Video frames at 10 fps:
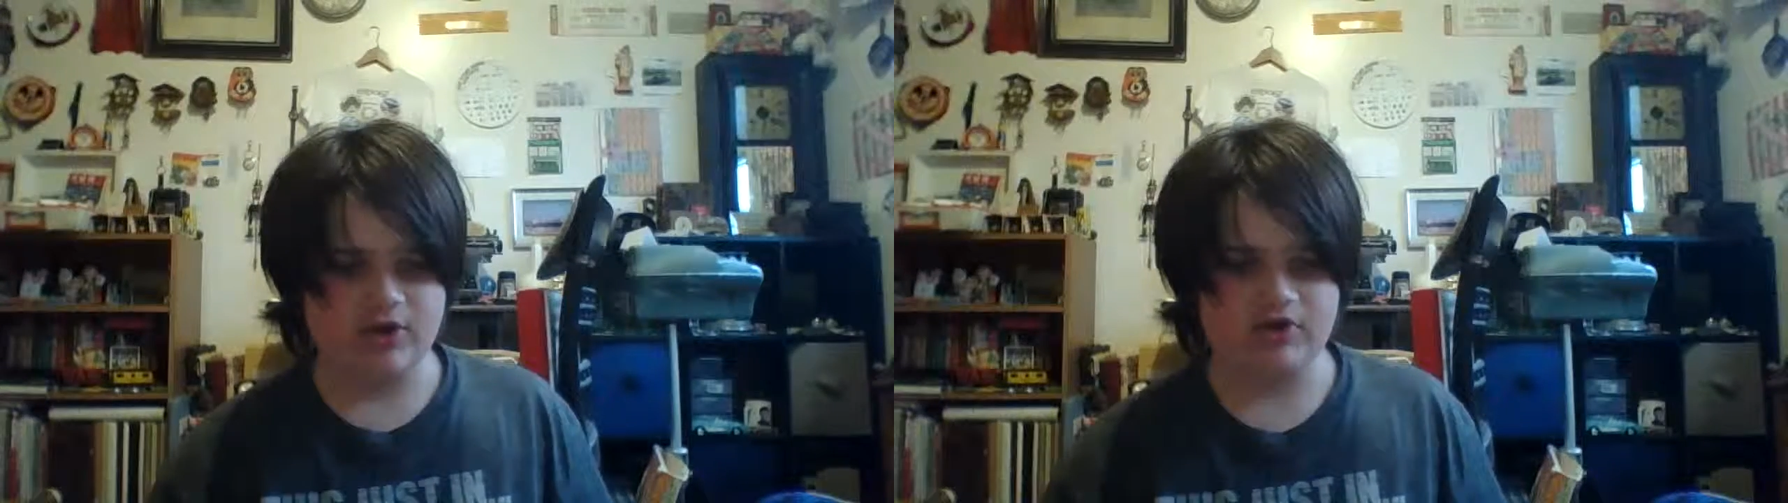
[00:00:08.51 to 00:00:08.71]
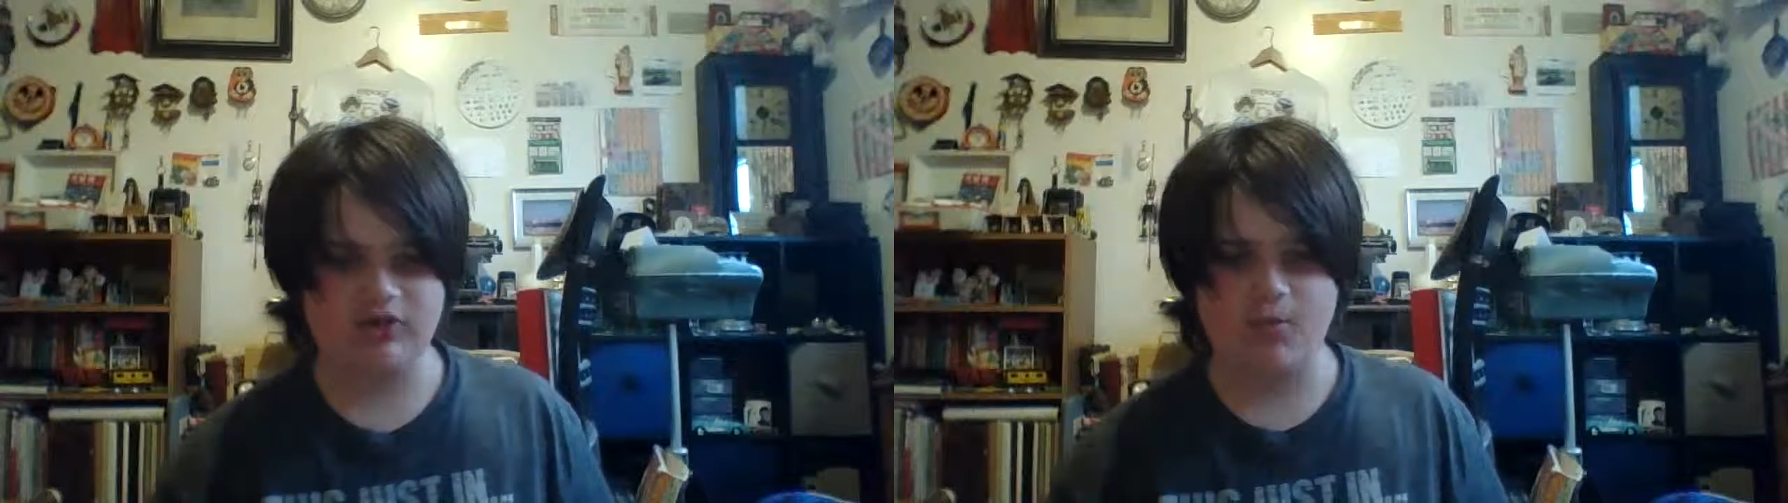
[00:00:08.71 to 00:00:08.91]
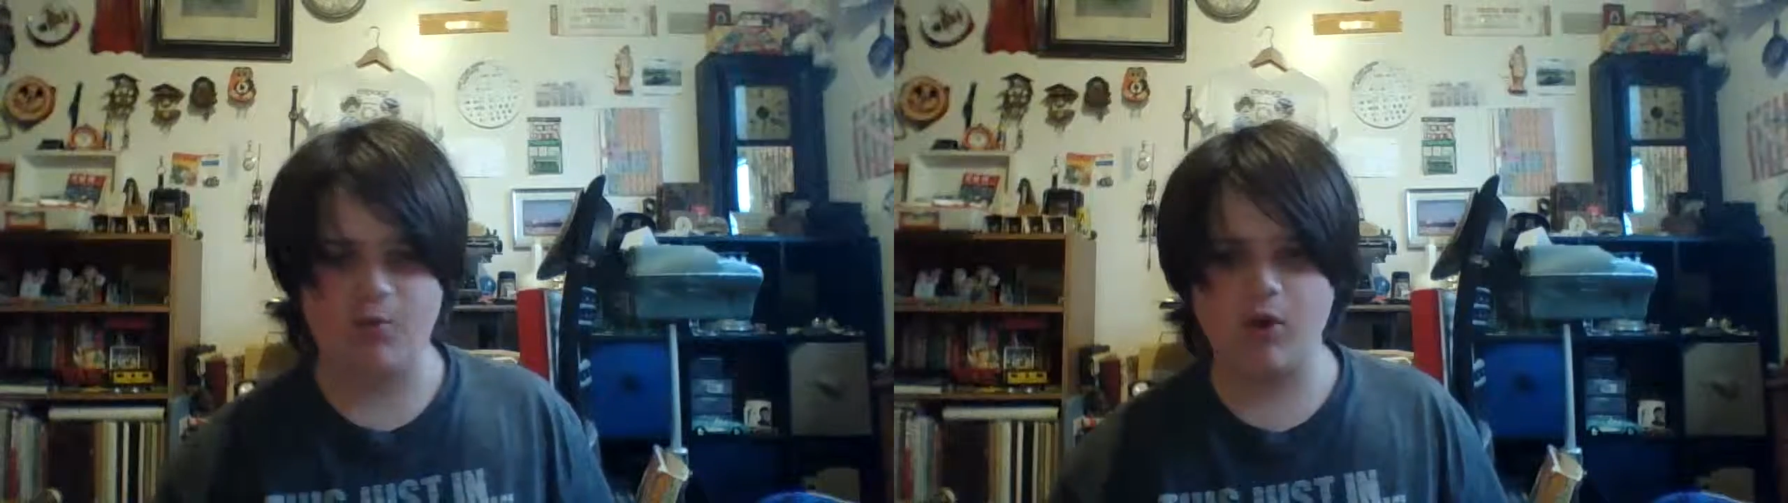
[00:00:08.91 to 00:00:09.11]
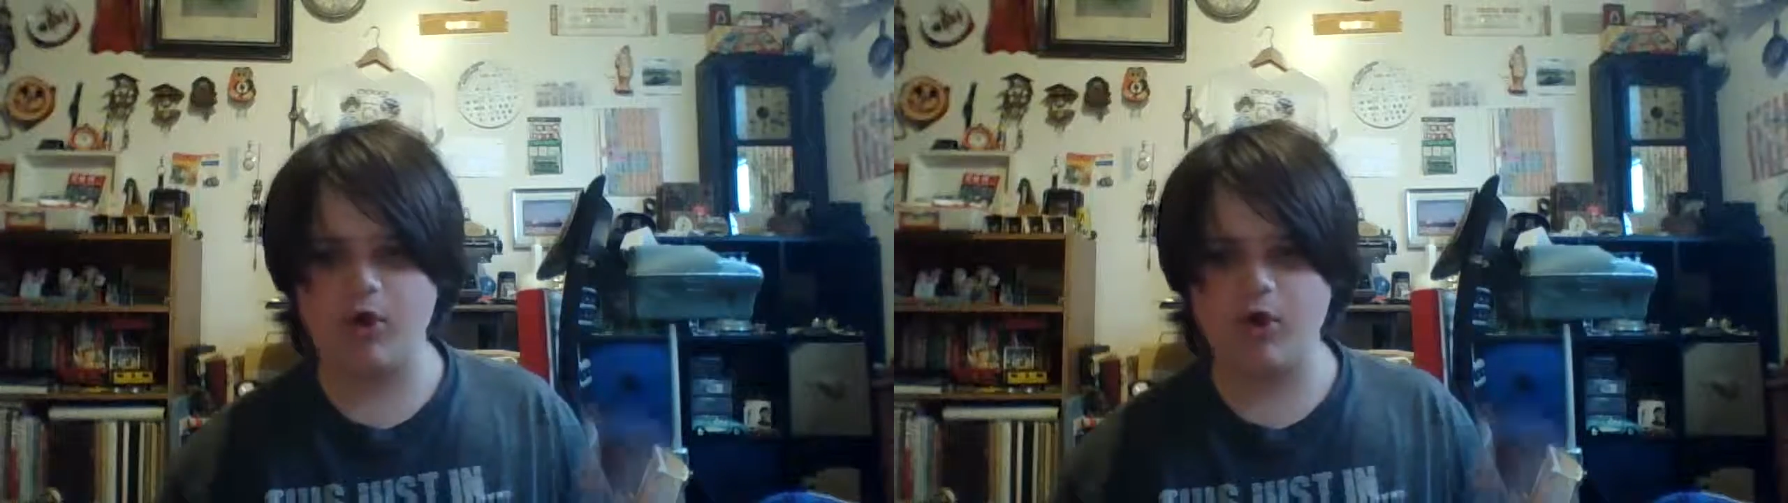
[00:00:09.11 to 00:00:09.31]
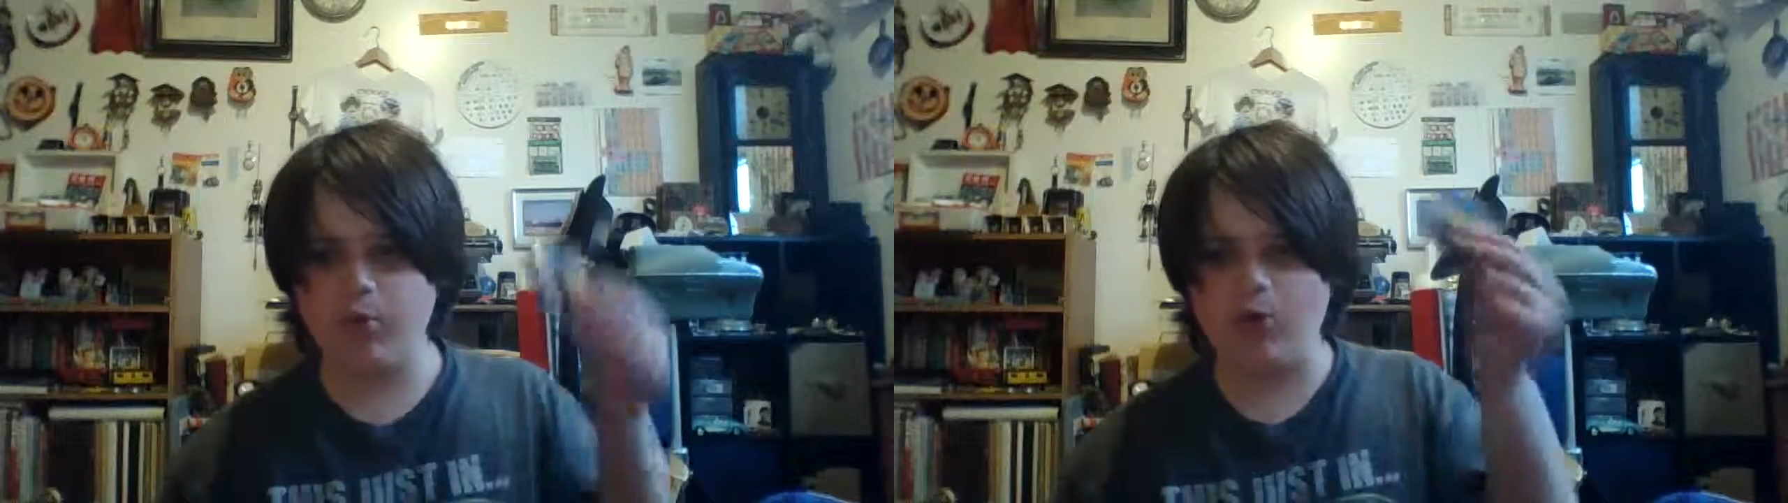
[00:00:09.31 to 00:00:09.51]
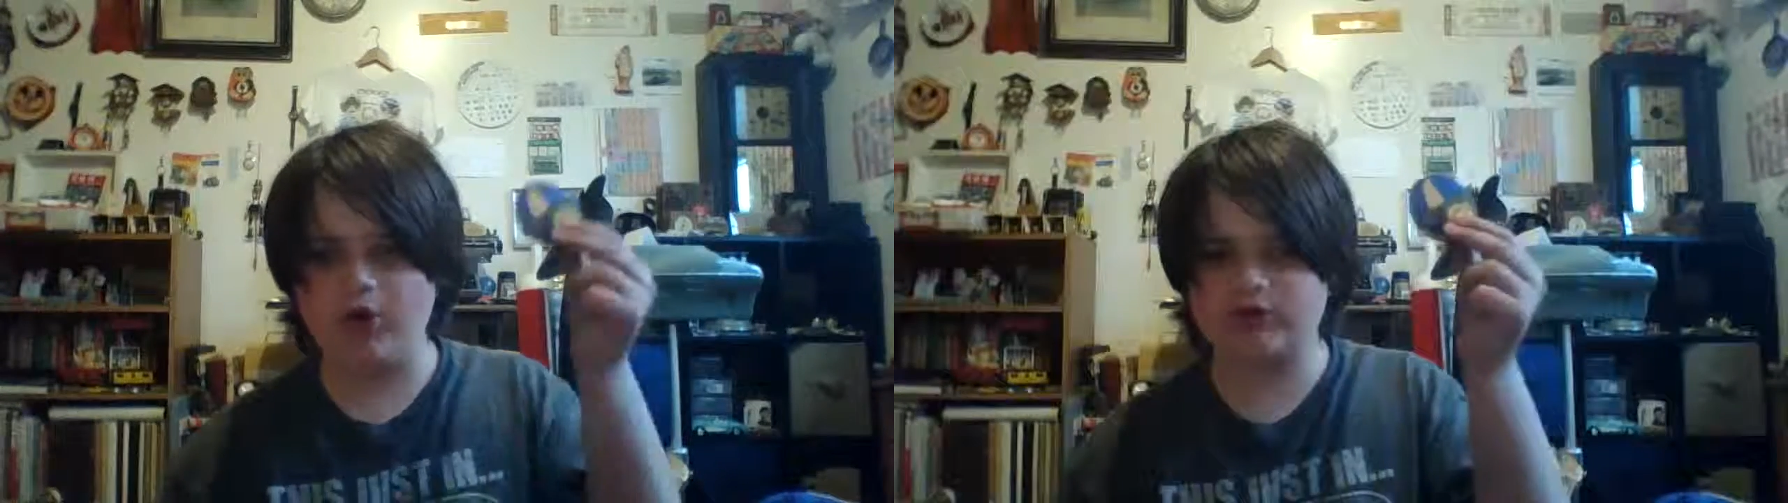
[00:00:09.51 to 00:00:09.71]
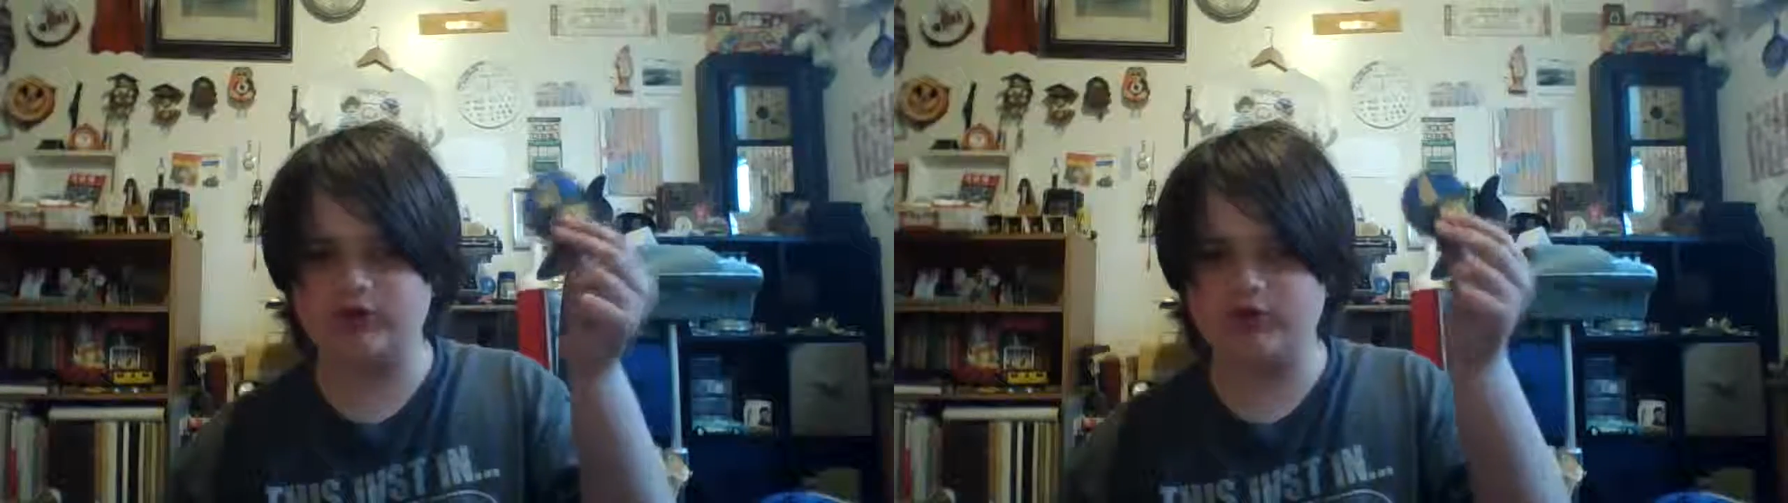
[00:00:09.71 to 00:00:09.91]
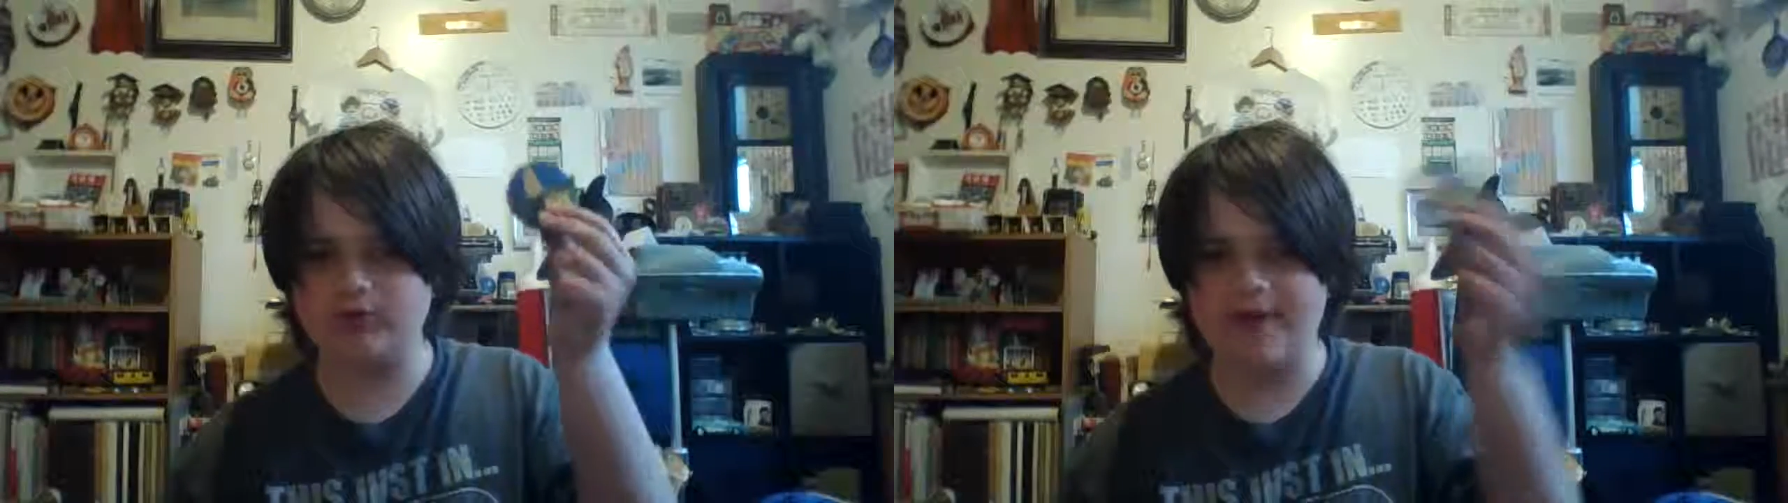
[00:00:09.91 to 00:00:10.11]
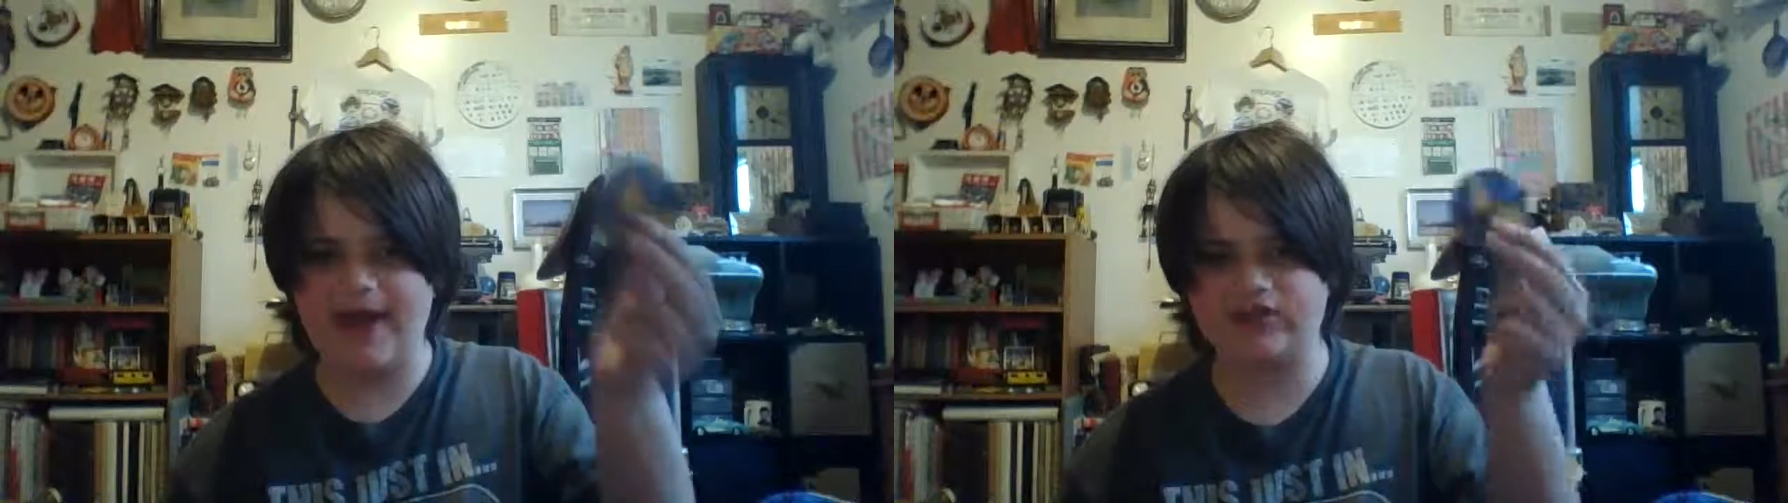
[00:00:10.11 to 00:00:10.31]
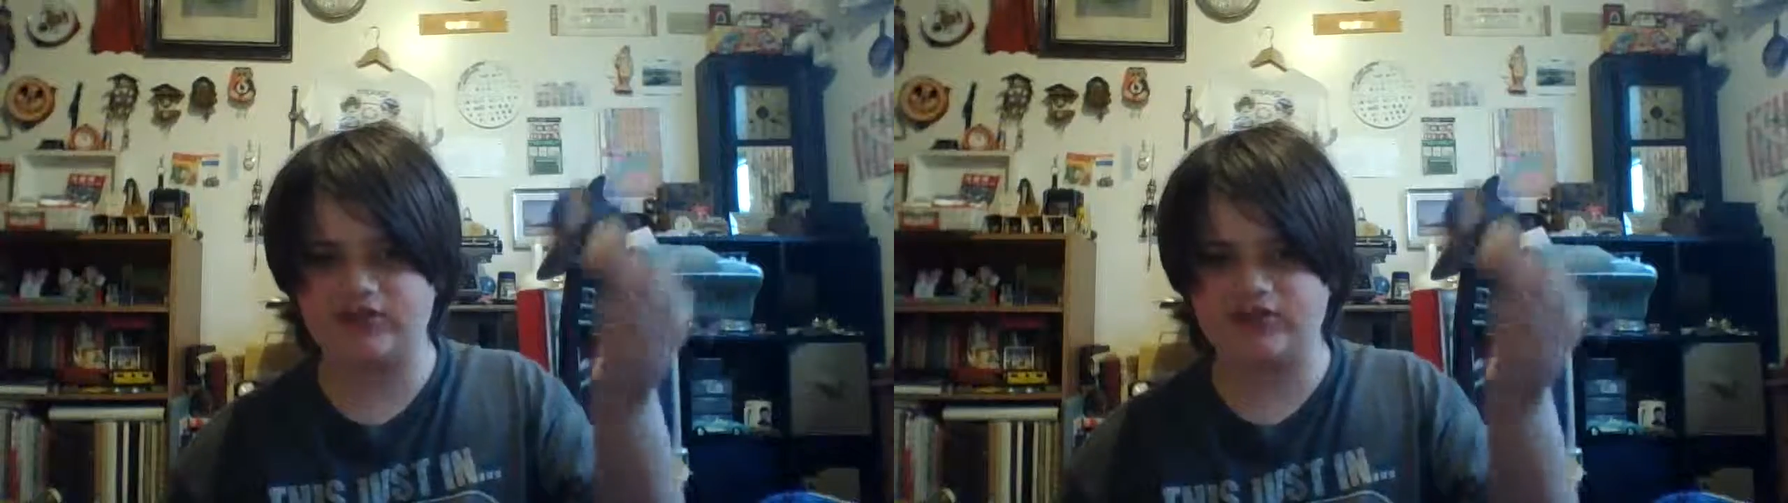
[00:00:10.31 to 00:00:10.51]
some World War II
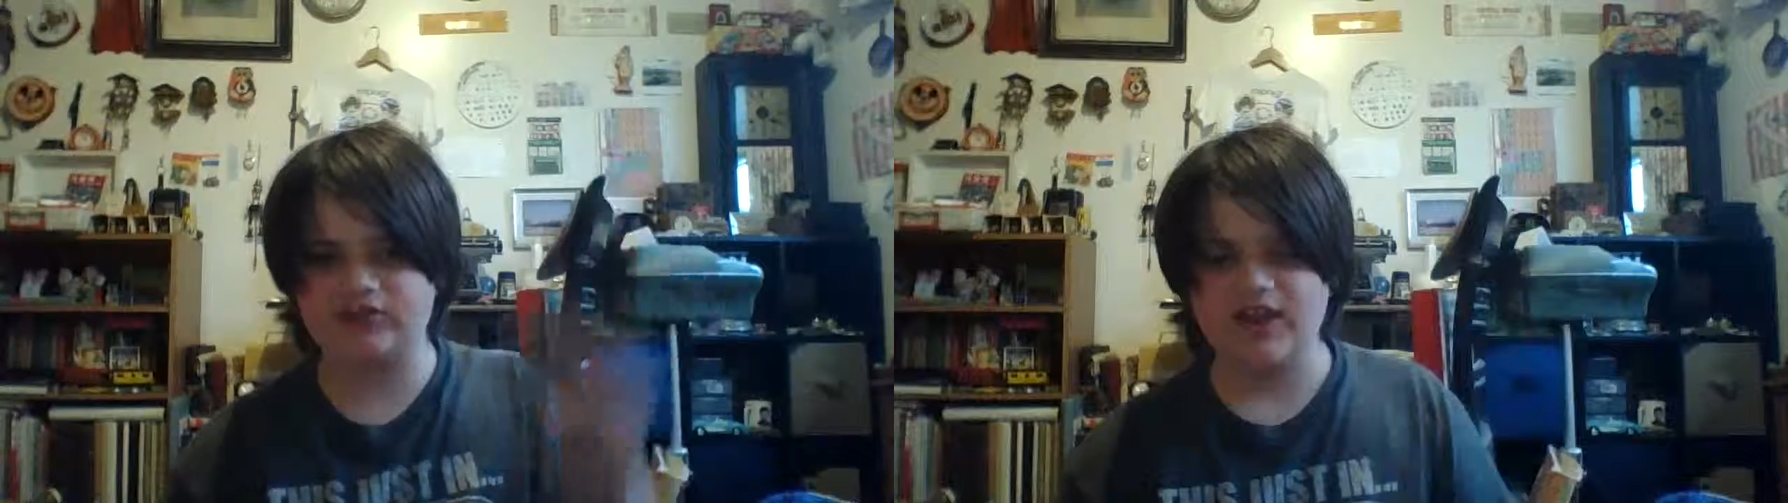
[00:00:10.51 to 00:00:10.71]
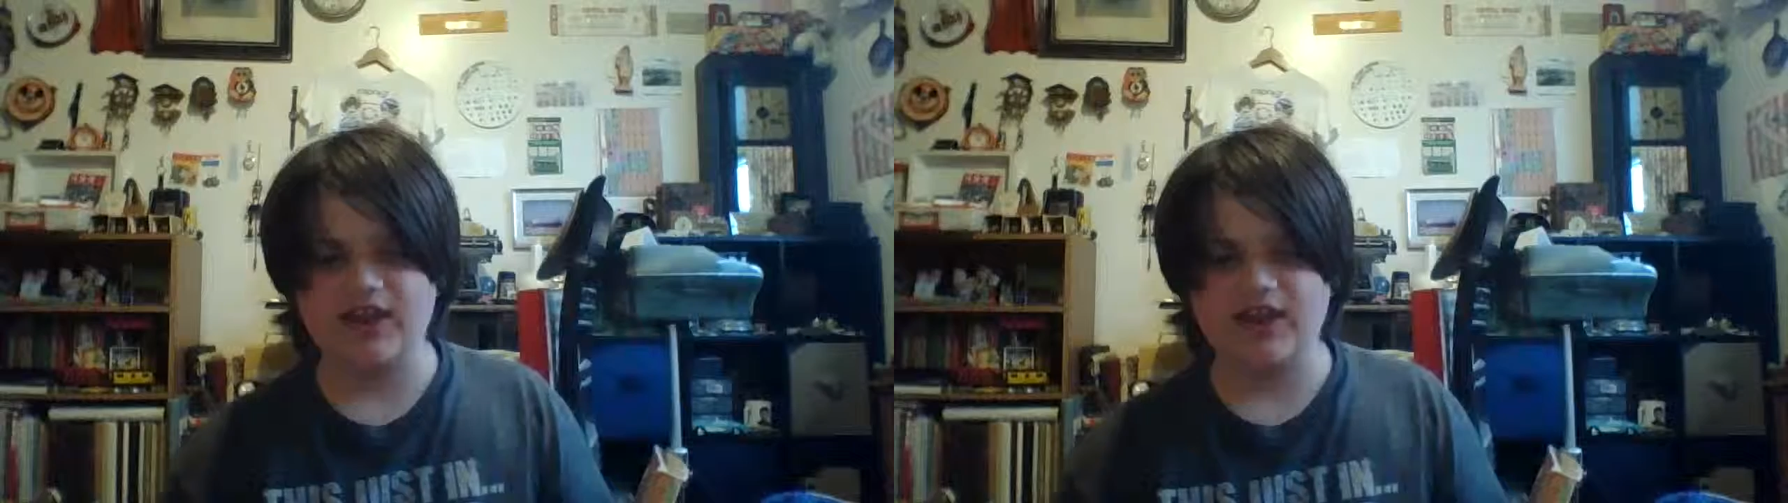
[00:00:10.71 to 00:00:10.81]
patches.